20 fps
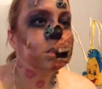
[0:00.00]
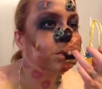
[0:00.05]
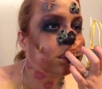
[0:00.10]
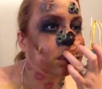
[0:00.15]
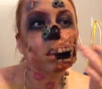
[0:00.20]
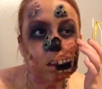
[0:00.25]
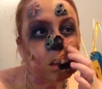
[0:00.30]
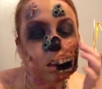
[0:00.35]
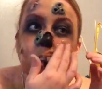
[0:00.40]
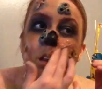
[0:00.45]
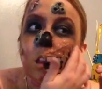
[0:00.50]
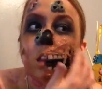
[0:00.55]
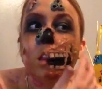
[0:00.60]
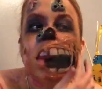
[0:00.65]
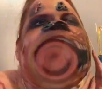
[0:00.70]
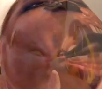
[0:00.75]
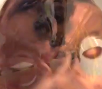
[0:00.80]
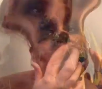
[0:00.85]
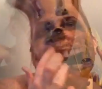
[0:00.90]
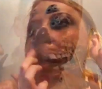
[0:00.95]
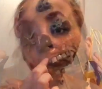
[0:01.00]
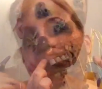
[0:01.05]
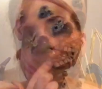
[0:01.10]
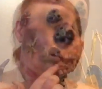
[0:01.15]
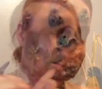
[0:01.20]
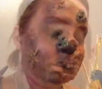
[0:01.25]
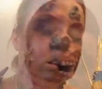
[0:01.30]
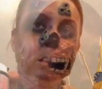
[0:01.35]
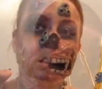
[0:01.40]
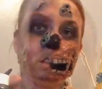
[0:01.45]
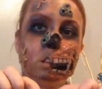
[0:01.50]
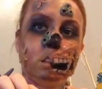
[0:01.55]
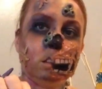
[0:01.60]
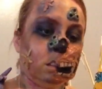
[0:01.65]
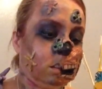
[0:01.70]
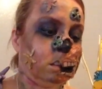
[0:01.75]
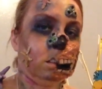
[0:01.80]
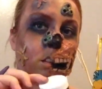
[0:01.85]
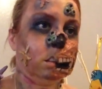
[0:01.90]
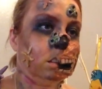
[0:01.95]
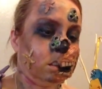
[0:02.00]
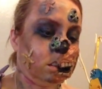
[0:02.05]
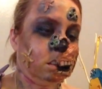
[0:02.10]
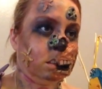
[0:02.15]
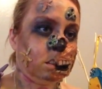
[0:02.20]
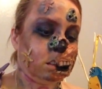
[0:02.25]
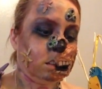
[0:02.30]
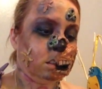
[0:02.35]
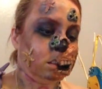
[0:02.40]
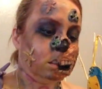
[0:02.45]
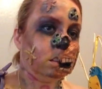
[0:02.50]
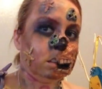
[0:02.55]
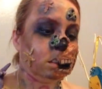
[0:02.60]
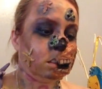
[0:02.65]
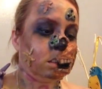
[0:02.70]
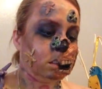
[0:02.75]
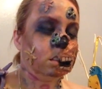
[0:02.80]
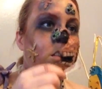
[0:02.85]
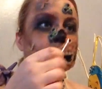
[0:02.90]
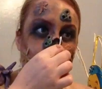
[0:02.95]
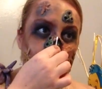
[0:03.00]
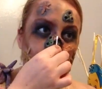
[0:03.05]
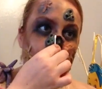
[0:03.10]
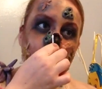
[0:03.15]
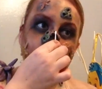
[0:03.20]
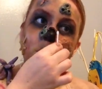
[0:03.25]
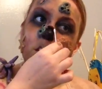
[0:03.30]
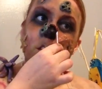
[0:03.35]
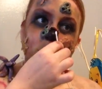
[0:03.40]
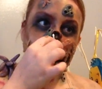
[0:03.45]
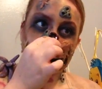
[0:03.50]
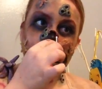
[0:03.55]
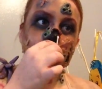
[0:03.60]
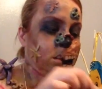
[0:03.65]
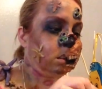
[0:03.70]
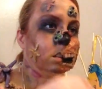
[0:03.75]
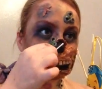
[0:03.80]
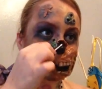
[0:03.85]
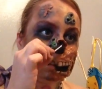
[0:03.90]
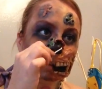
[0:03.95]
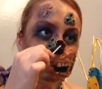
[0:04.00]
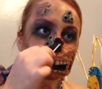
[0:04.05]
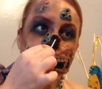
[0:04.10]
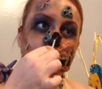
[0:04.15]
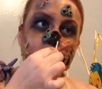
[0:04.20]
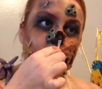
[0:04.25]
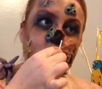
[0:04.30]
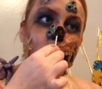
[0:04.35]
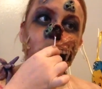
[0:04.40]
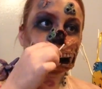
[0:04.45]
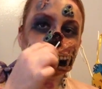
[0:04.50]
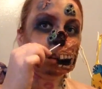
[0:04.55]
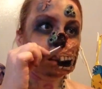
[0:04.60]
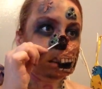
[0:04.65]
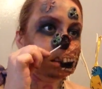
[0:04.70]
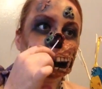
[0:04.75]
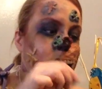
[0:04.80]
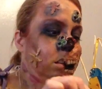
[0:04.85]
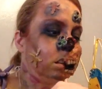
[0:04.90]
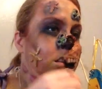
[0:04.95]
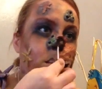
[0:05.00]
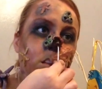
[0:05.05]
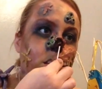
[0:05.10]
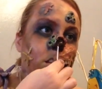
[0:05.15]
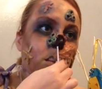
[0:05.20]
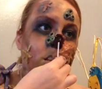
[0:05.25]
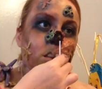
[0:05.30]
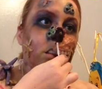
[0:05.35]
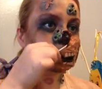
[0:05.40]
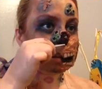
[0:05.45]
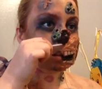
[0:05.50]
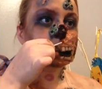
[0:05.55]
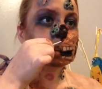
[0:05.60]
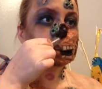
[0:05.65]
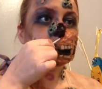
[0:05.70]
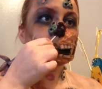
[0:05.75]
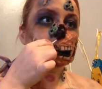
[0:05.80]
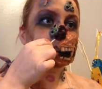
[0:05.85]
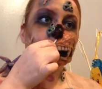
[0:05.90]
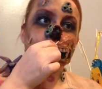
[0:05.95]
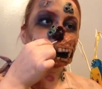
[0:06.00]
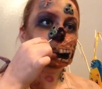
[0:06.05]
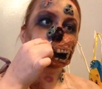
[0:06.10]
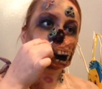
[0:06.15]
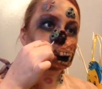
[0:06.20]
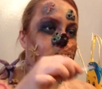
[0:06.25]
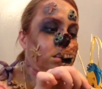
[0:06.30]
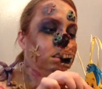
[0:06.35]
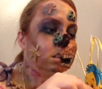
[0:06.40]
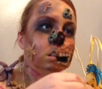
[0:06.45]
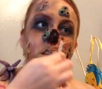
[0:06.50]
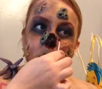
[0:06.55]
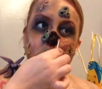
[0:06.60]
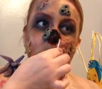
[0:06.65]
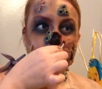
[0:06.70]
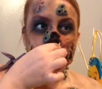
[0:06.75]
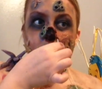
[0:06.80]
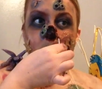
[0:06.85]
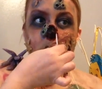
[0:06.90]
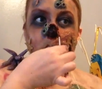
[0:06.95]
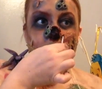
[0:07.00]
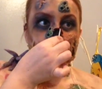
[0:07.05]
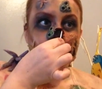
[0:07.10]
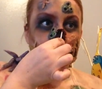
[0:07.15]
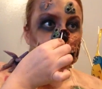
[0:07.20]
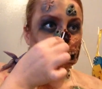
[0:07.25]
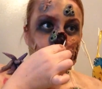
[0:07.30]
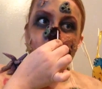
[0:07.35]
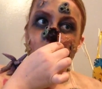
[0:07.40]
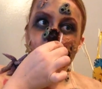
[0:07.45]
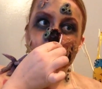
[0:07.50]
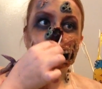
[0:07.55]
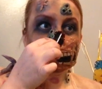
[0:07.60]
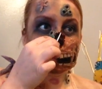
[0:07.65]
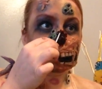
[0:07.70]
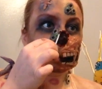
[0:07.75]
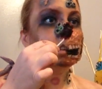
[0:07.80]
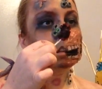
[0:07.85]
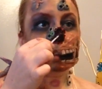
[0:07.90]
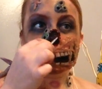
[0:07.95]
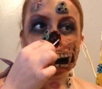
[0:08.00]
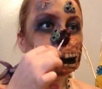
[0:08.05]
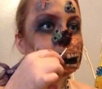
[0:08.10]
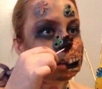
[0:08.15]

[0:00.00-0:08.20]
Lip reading: thick stage blood, you just want to put that all around your nose and wherever you want blood to be, and drip that down.